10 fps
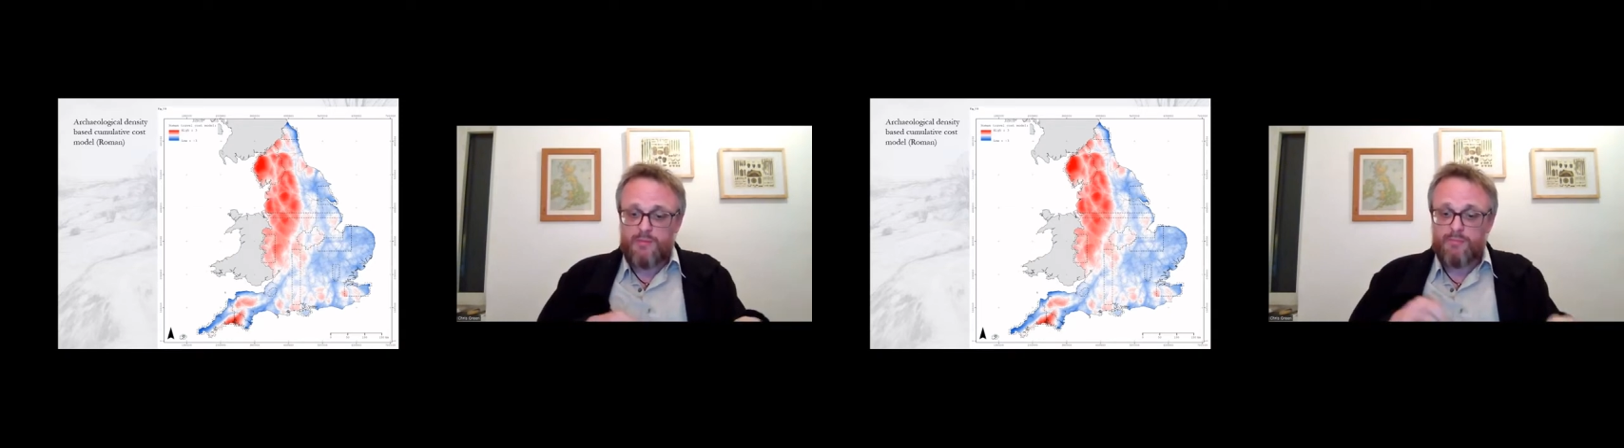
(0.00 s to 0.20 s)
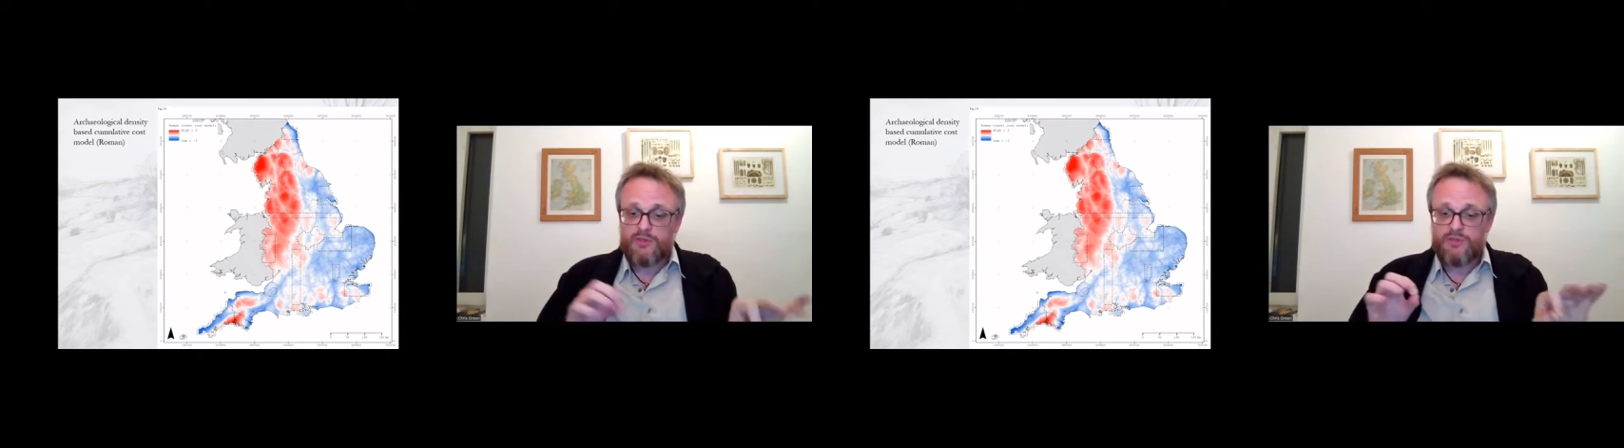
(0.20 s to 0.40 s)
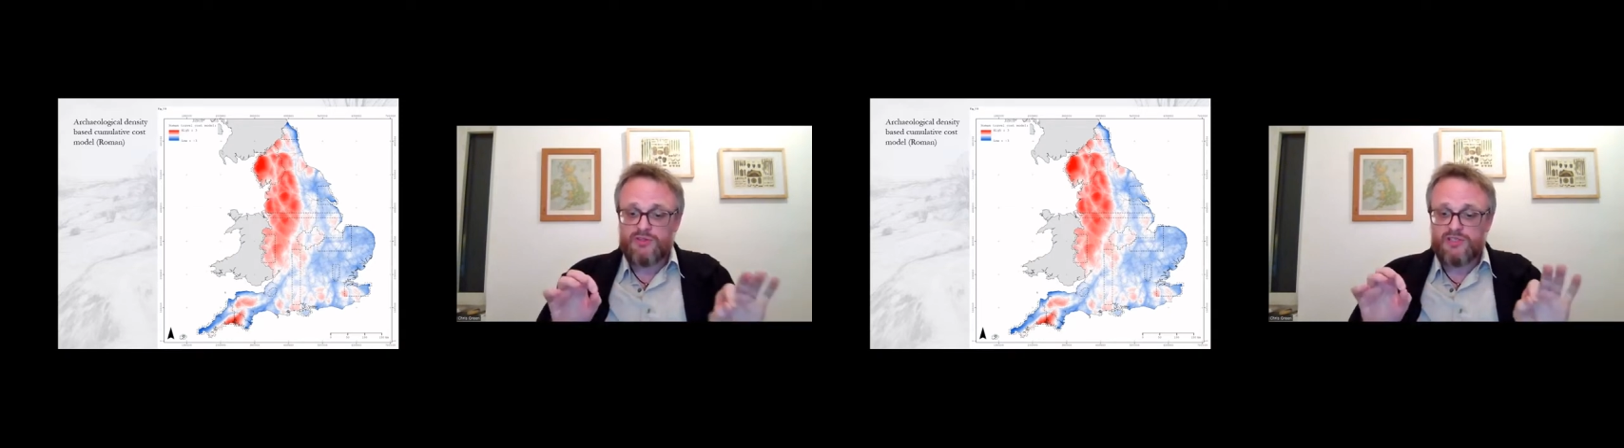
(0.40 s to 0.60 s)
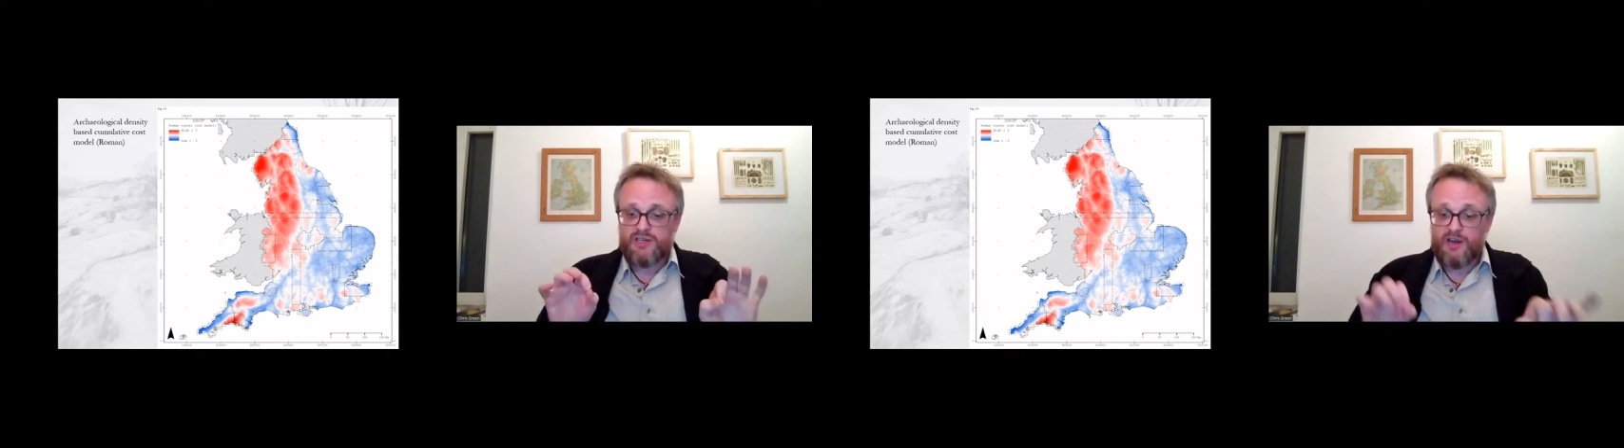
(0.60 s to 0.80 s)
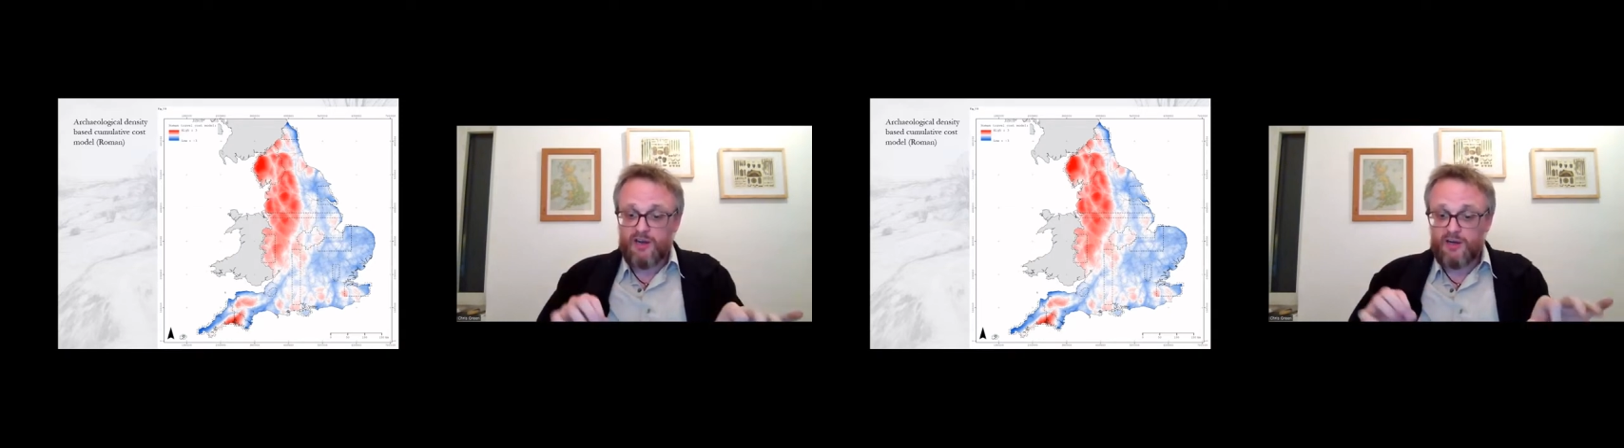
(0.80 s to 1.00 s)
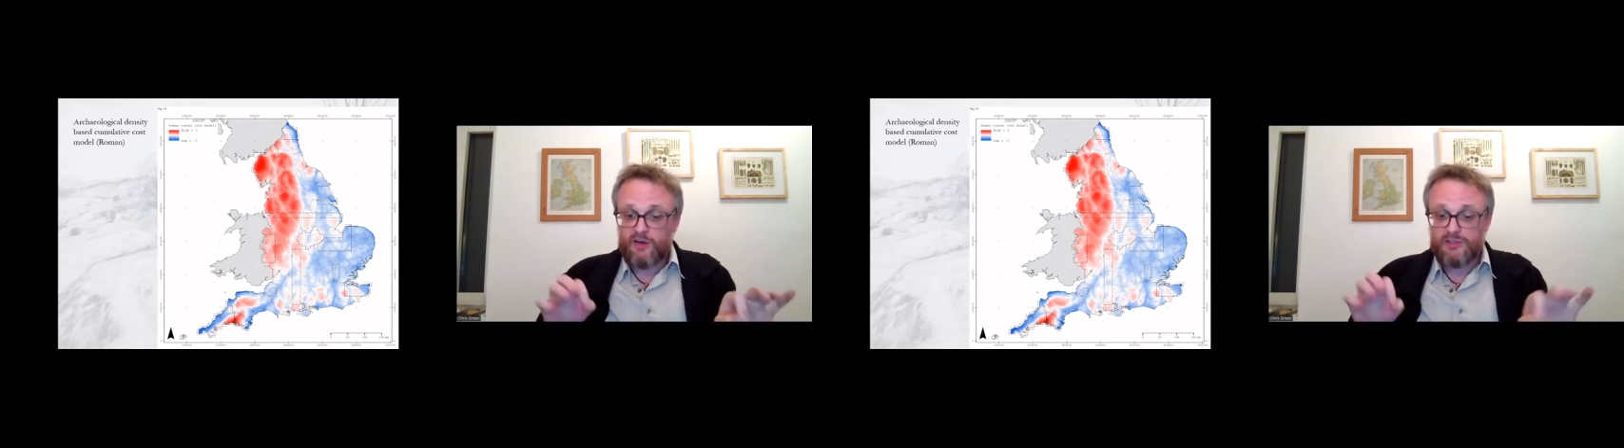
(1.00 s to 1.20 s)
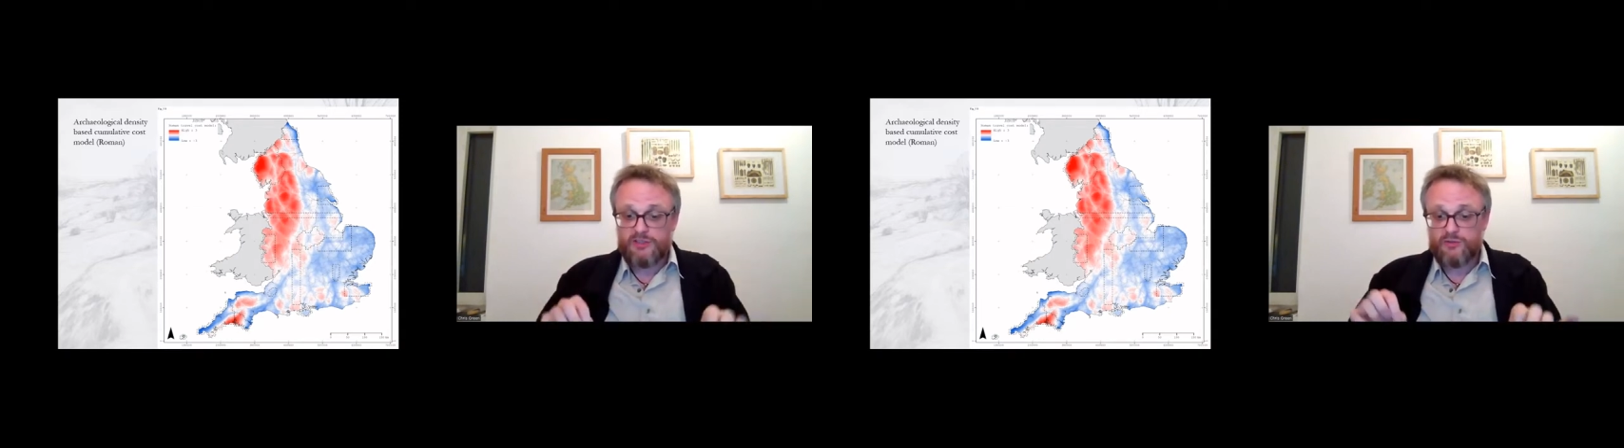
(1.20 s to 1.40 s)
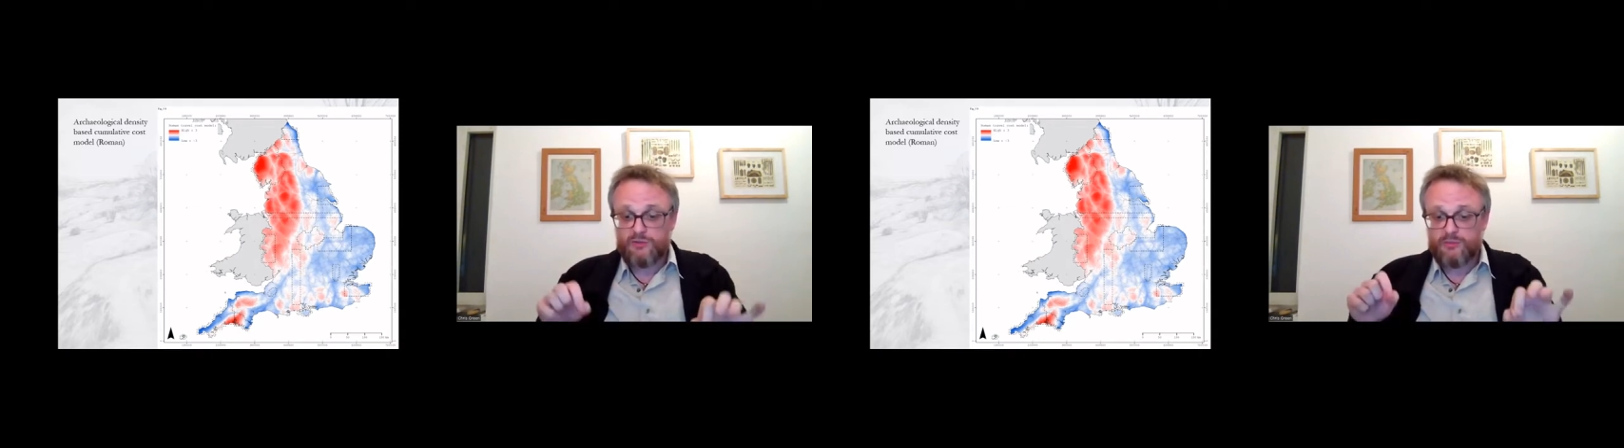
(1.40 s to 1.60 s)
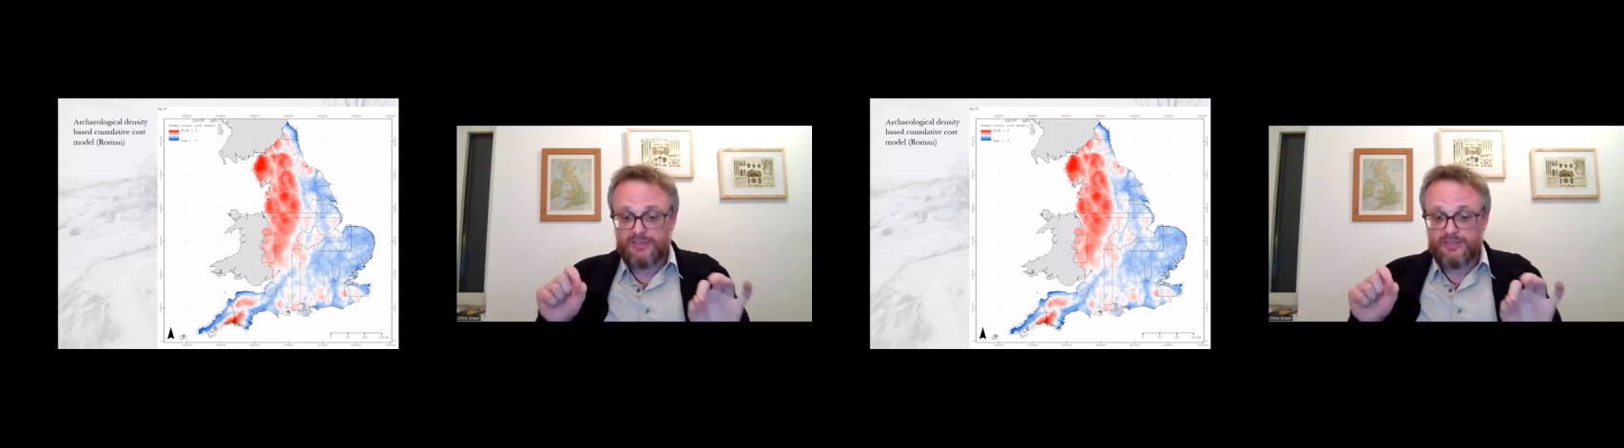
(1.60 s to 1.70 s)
but using archaeological